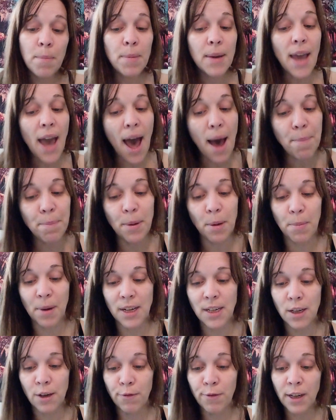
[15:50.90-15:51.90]
Be happy, my
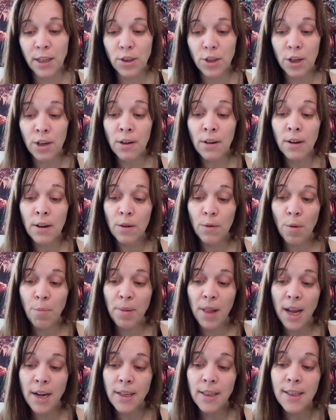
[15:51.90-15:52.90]
dear Victor,
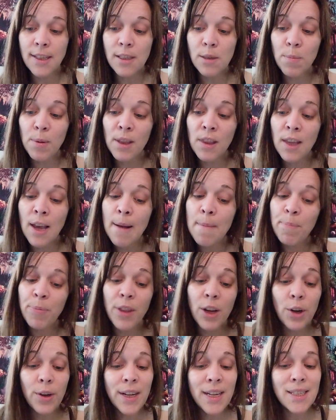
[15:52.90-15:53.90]
replied Elizabeth.
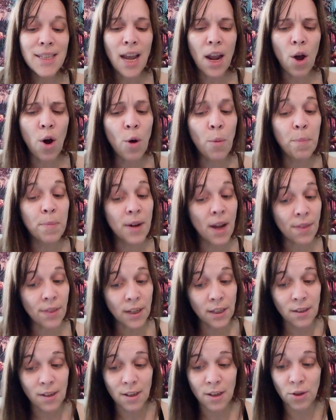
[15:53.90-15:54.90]
There is, I hope,
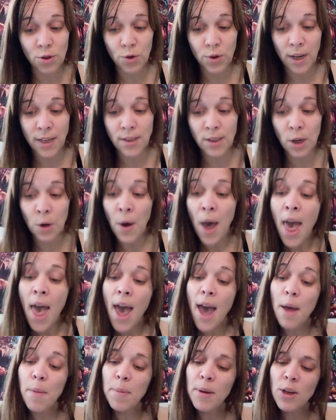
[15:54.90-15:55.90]
nothing to distress you,
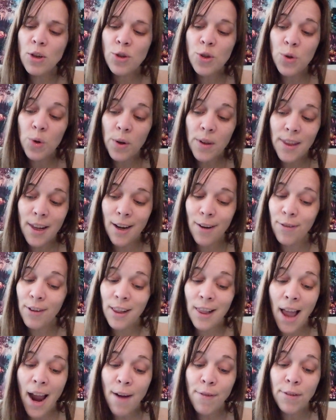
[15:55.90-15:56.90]
and be assured that if a
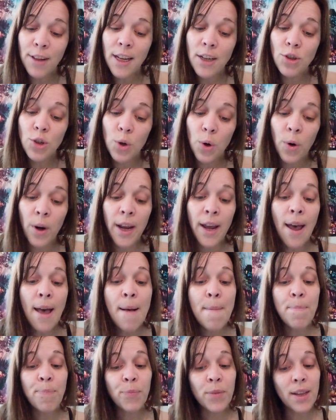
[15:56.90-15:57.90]
lively joy
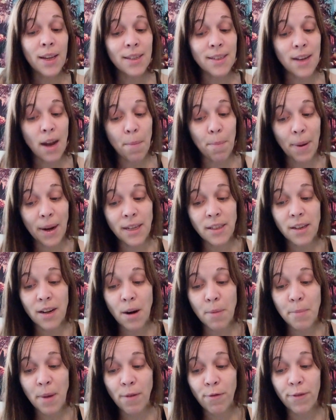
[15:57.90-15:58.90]
is not painted
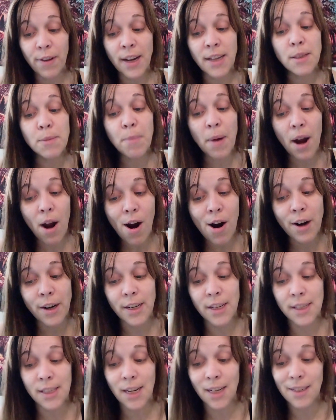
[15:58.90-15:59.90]
on my face, my heart is